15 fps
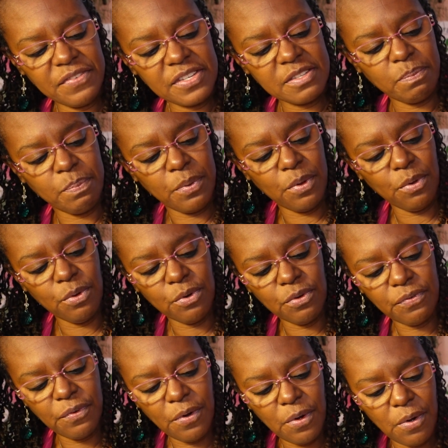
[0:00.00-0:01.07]
is
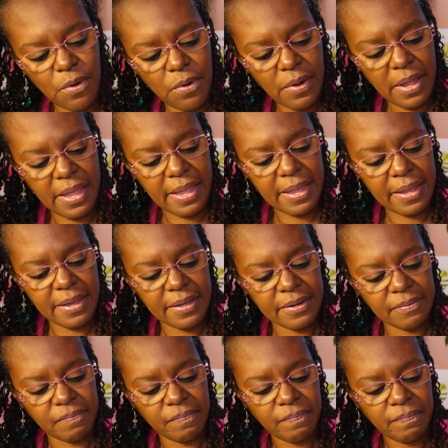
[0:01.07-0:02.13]
beautiful,
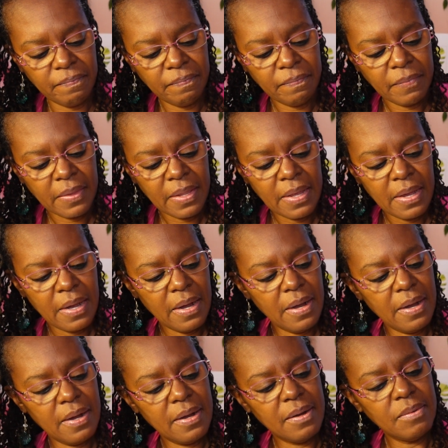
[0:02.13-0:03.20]
and
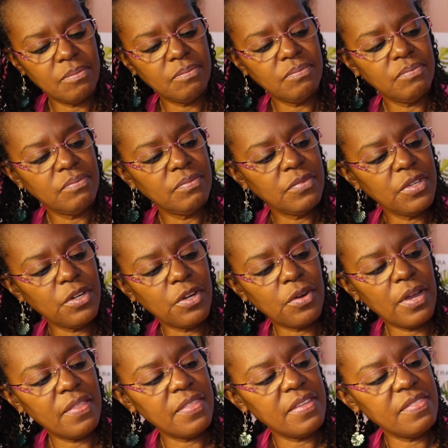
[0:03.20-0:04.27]
and
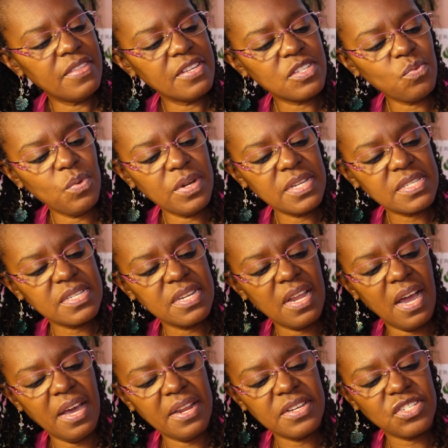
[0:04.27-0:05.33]
then this one is
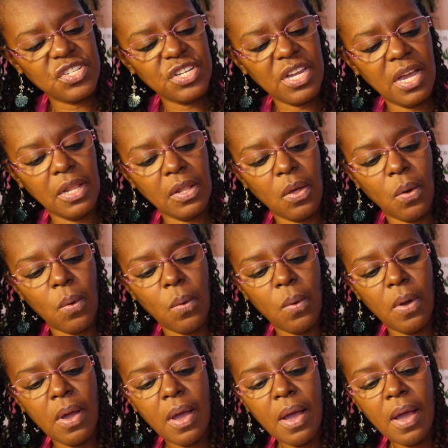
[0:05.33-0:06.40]
not as yellow.